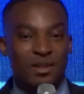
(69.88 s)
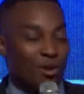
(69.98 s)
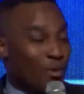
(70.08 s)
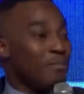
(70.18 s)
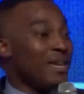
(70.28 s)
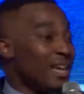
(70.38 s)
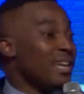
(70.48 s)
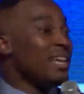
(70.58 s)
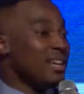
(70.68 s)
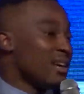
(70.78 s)
Where being a
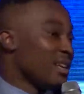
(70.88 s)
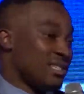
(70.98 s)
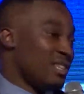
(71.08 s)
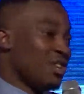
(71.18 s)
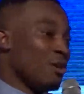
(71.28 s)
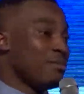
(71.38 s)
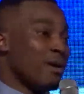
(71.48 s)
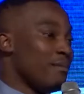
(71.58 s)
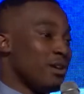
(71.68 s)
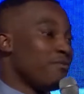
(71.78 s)
leader is determined by how
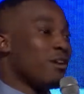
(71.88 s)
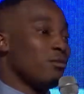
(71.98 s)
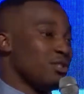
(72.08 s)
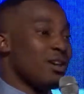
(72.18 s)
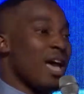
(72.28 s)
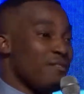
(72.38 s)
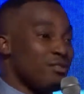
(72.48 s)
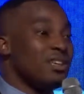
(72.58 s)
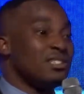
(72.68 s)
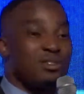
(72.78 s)
many followers you have on
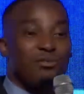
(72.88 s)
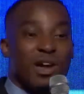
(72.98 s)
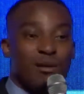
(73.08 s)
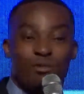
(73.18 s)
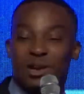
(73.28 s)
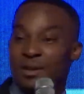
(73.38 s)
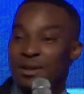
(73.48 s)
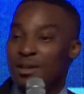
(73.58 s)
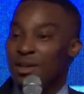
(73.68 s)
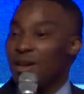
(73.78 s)
Instagram,
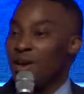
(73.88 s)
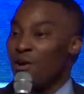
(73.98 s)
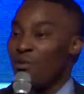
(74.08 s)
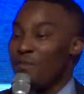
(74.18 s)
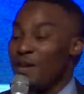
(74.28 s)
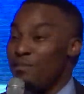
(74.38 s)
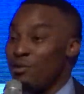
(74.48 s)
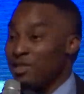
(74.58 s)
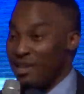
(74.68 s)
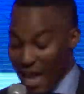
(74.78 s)
where people
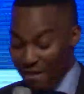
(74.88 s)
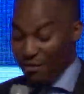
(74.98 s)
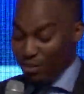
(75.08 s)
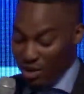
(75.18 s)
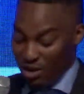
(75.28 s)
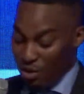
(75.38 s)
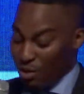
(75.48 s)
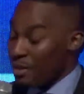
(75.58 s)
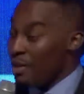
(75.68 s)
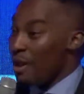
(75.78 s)
think having
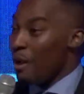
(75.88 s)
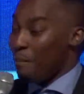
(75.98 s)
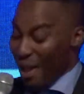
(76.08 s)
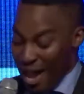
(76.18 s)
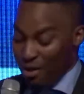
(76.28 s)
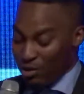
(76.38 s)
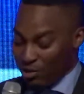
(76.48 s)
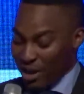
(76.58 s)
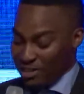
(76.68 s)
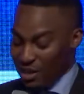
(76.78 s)
political power
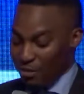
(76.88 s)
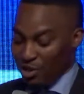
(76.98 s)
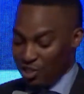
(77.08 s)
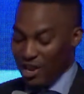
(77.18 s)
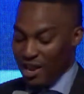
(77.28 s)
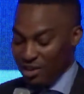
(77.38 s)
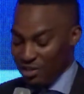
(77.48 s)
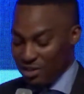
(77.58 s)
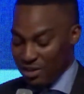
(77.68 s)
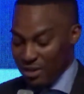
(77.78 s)
to actually bring
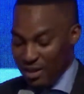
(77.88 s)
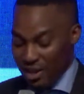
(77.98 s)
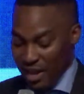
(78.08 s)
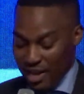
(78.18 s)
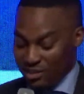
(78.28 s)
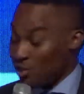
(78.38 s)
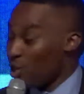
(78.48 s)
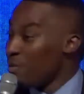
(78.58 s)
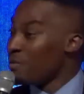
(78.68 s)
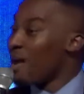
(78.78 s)
change is
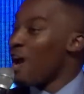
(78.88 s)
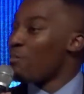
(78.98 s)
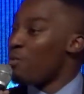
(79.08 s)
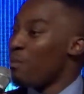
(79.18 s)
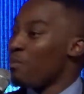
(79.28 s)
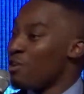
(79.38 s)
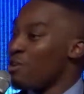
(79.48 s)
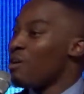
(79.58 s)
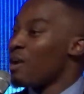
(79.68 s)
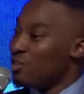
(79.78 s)
determined by how popular you
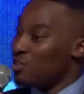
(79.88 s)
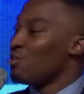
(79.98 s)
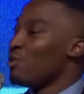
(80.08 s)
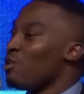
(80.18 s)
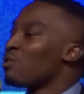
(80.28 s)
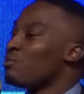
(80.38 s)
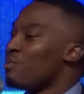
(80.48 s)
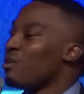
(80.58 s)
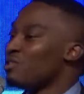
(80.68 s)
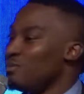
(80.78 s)
are at your local
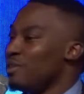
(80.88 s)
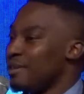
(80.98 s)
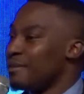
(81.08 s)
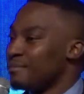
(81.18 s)
branch meeting.